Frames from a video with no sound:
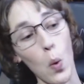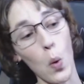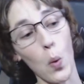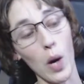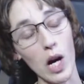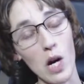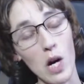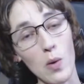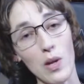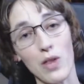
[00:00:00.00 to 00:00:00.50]
gonna
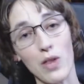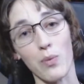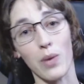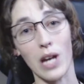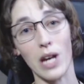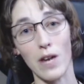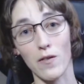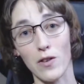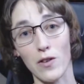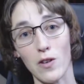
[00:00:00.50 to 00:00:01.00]
work
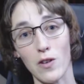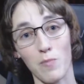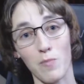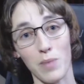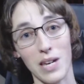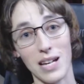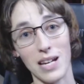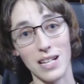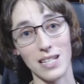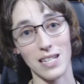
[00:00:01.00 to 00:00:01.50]
with whatever
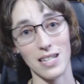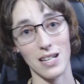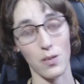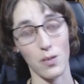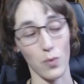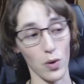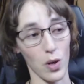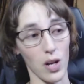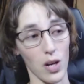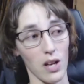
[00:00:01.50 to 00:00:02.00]
you've picked,
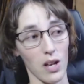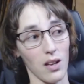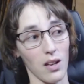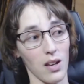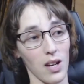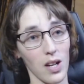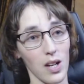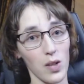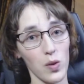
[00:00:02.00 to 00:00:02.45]
and we're gonna